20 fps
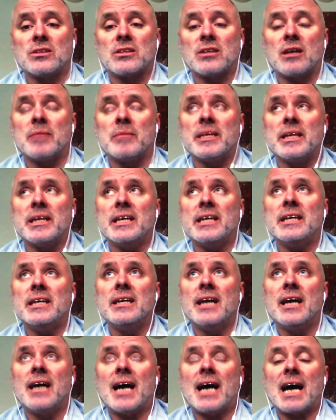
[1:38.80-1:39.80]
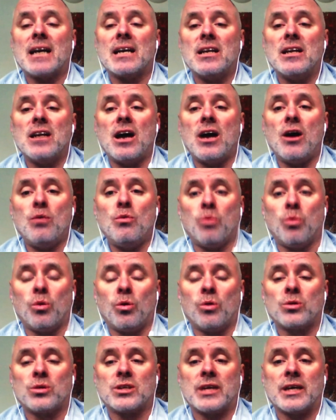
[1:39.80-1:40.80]
I mean, he had no
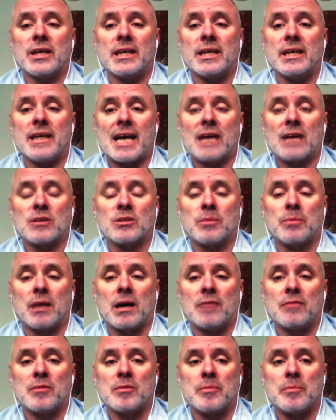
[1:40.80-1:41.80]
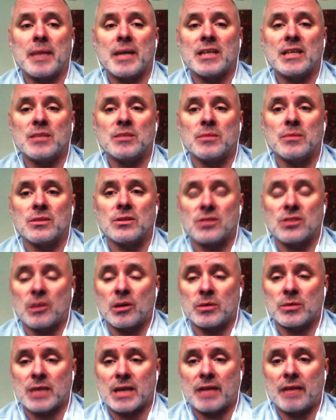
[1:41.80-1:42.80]
water in his house apart from the basement, so he
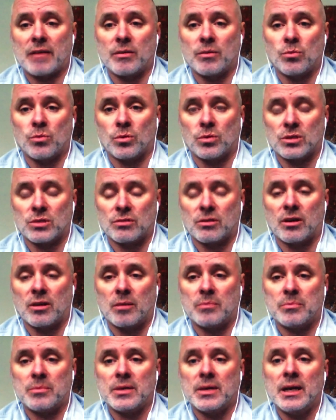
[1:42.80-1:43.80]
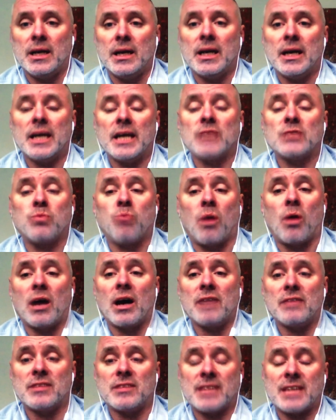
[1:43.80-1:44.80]
was carrying water up. His
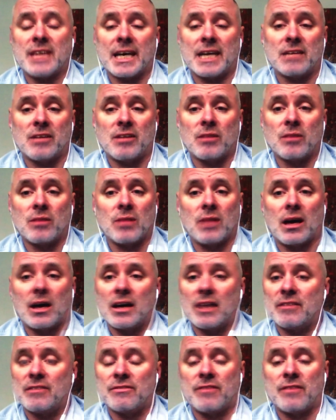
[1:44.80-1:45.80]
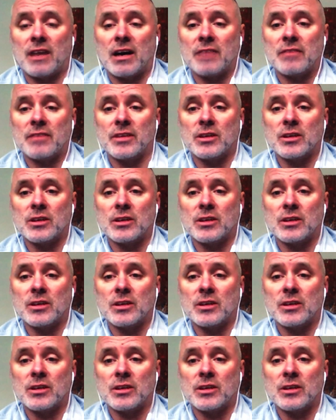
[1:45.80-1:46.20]
wife had taken her own life five years